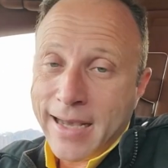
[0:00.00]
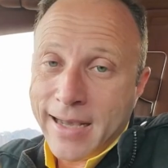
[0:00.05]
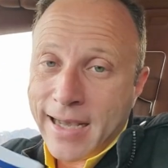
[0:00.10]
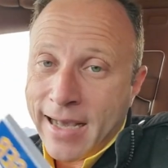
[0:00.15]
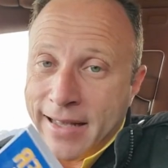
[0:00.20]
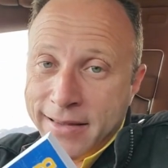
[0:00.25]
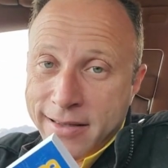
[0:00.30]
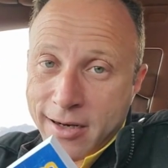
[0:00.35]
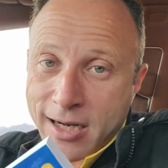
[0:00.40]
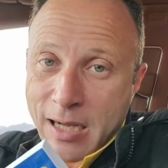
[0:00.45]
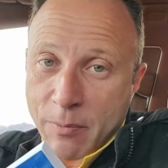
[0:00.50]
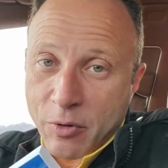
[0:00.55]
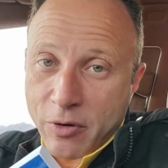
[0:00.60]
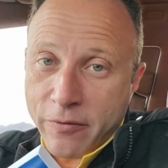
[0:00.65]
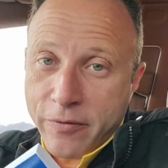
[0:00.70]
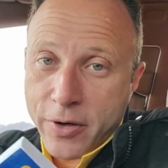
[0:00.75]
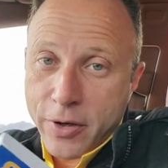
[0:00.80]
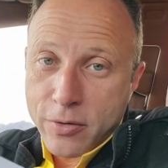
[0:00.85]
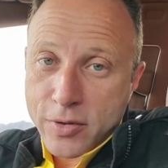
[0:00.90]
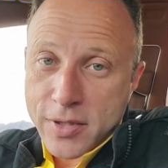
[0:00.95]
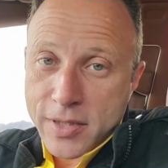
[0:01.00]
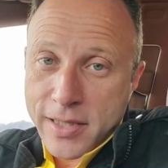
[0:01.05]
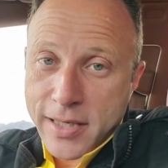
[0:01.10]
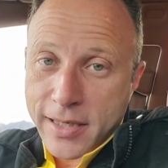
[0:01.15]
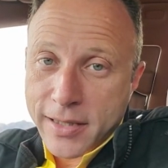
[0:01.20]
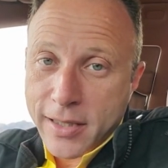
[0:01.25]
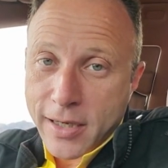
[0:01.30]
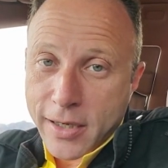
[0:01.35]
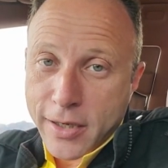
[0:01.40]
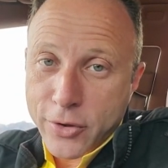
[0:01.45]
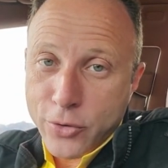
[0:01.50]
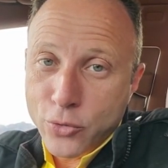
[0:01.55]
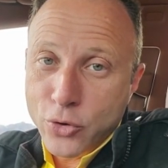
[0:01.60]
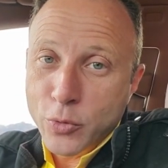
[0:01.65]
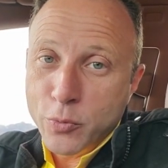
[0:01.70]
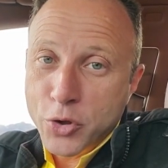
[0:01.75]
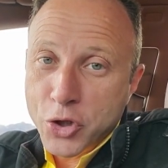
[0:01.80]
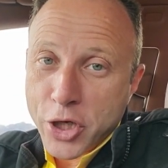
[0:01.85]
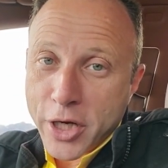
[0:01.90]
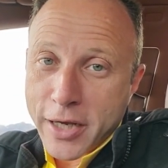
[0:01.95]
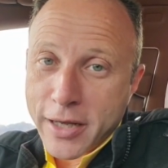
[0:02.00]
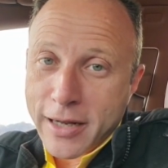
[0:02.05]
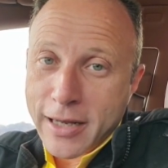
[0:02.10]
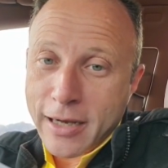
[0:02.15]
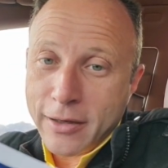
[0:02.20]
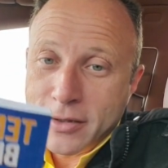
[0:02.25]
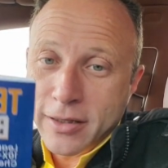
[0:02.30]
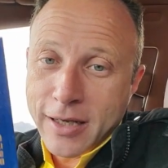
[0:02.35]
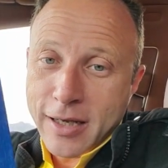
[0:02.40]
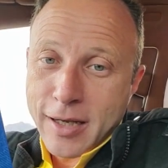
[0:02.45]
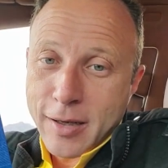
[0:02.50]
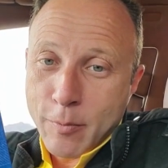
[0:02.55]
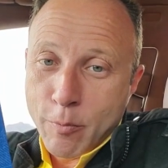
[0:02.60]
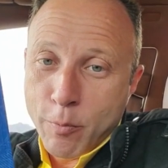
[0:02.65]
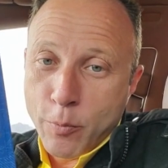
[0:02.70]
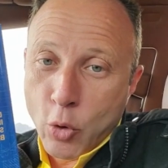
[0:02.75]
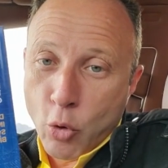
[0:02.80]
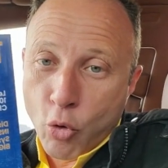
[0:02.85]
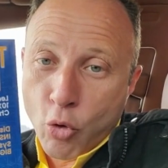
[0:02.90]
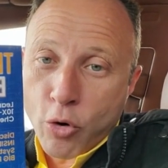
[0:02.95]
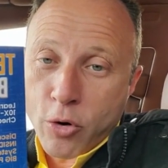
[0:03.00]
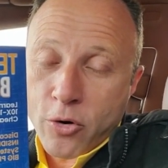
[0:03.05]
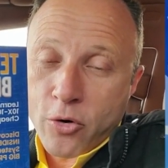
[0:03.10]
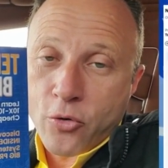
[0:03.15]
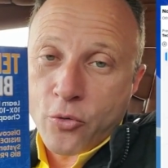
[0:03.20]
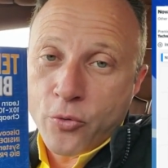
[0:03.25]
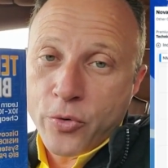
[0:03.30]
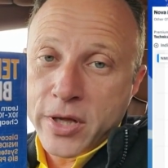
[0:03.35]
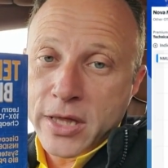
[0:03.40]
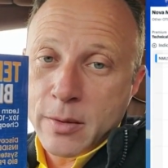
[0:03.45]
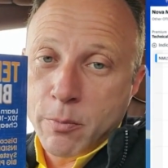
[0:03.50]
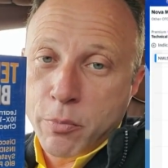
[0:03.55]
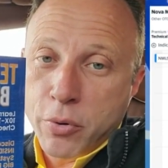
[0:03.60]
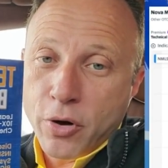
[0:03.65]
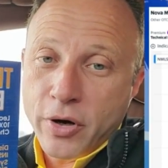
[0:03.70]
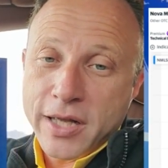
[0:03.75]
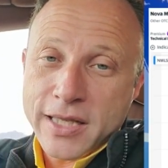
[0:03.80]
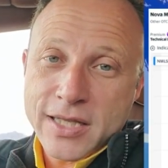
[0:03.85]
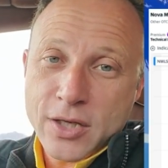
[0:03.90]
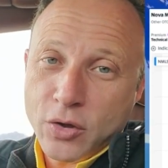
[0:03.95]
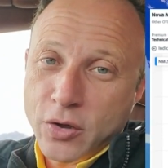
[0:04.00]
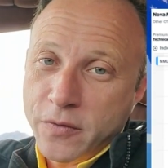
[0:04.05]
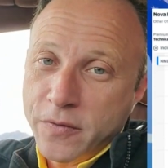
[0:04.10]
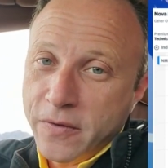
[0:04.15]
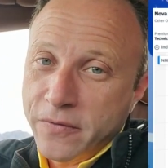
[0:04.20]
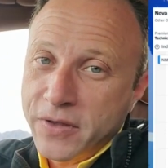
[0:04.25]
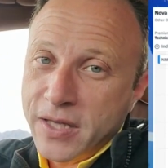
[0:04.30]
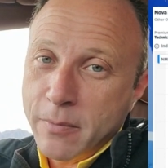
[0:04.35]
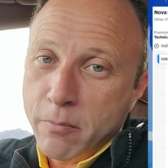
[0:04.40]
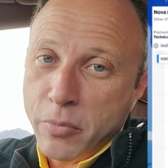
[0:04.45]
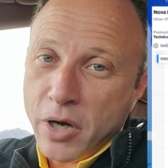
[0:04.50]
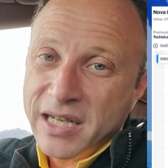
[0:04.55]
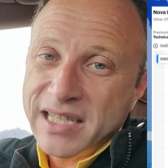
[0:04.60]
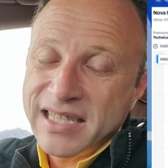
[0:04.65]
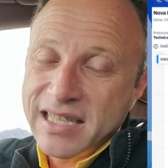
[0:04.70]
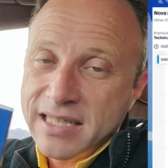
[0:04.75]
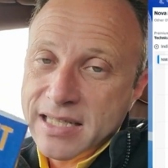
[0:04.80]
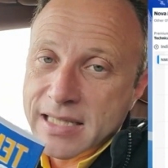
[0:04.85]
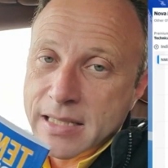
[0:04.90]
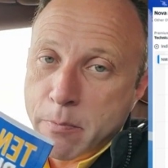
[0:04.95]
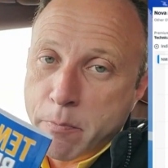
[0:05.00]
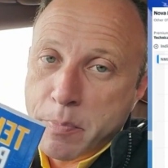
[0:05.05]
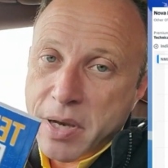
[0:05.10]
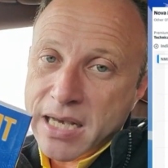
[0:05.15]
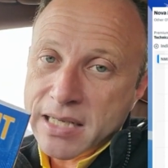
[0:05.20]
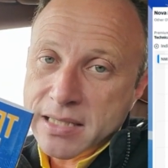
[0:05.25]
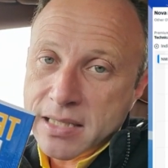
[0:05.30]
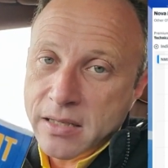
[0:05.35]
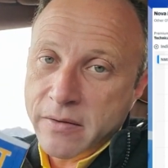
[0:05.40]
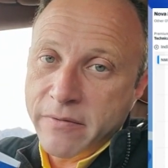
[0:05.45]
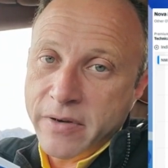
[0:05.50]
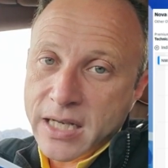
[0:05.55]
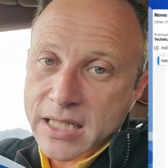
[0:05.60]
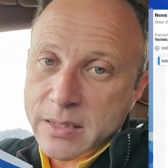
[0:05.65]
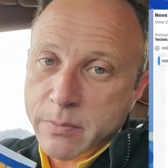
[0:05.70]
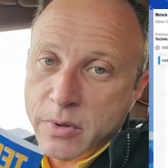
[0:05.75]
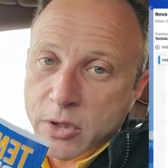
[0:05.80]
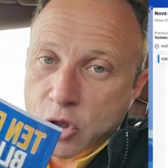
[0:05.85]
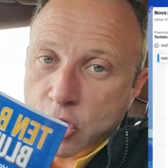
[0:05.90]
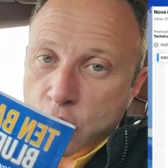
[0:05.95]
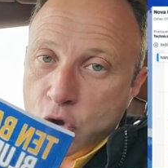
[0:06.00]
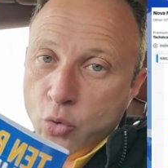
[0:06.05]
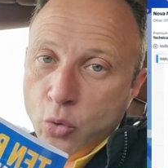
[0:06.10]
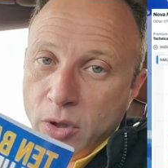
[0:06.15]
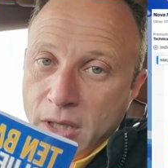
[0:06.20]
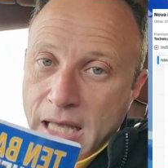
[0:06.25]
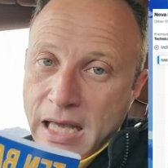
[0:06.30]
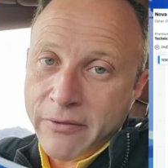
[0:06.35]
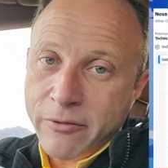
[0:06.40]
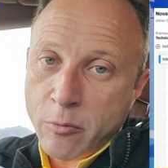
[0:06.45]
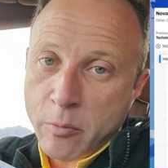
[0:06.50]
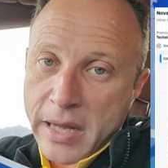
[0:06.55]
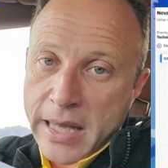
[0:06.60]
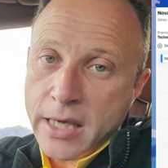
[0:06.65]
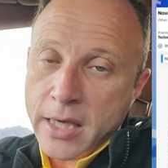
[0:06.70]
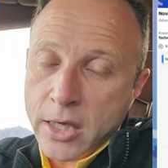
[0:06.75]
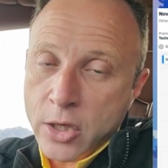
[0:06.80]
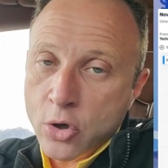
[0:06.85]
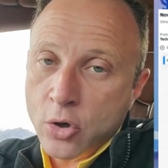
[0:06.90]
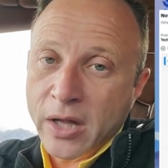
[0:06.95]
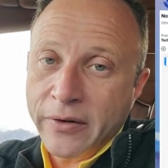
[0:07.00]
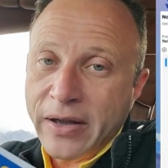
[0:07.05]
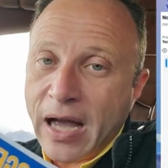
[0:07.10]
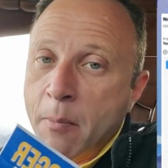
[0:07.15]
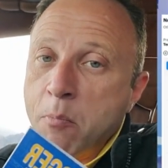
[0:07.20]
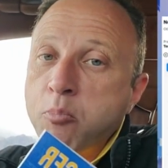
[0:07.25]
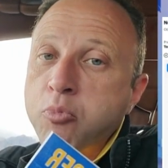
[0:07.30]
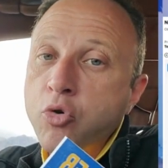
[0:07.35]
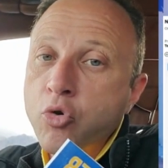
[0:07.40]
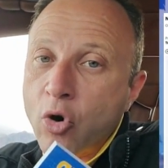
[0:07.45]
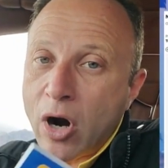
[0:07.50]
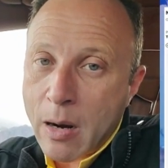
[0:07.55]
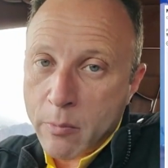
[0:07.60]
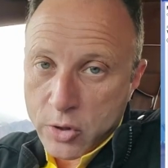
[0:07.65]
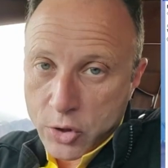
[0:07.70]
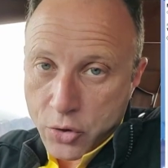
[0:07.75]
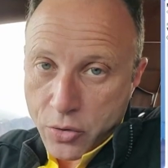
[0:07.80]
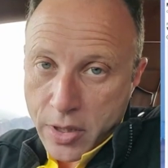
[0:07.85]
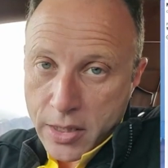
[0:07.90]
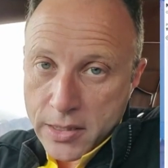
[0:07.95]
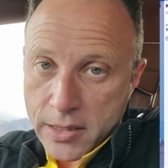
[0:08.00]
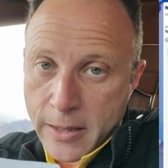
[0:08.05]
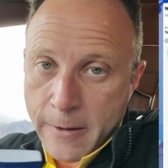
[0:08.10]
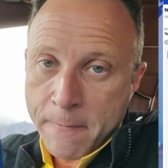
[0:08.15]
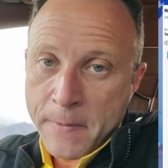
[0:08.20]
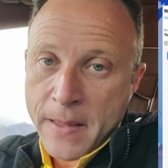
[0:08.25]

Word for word: I did a couple of videos on TikTok and YouTube. Check it out or read the book. It's only 15 bucks. This is the best investment you will ever make in your life. I promise you this.